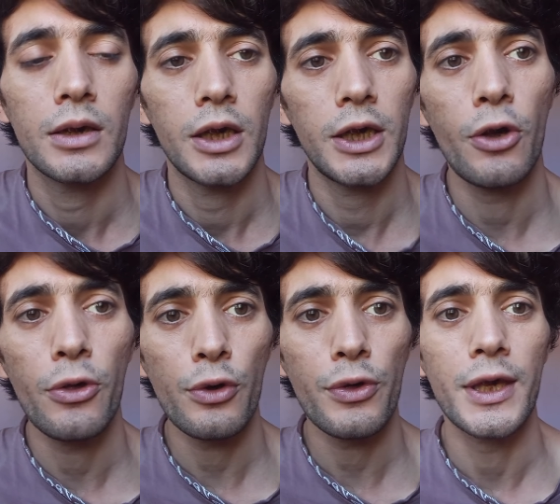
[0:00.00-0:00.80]

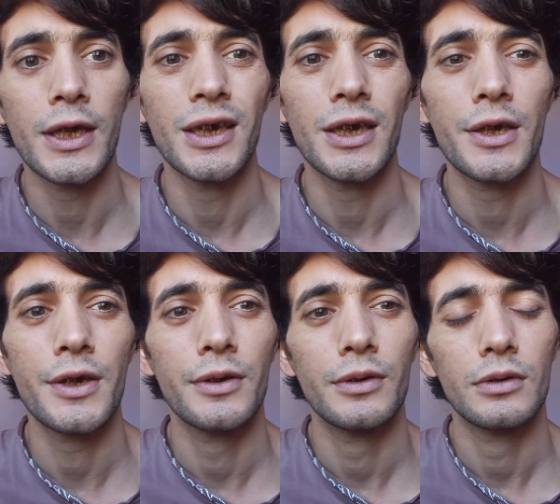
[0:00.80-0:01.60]
Another thing
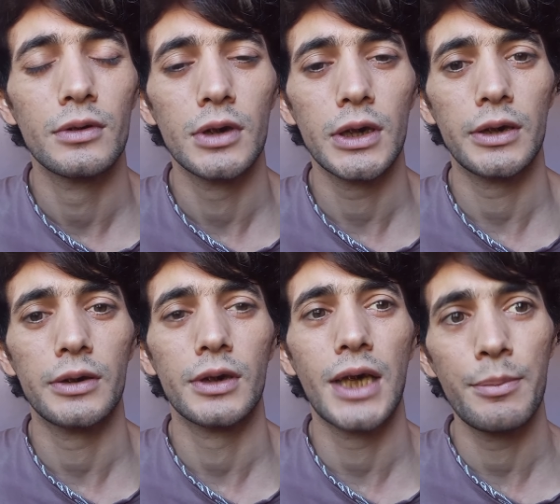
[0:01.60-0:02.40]
is uh,
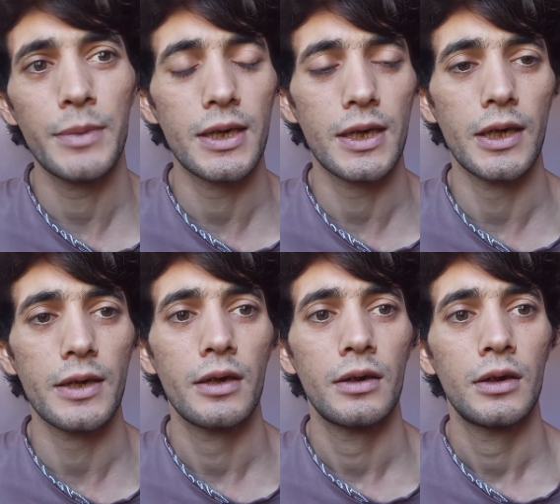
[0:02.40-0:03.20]
gum disease.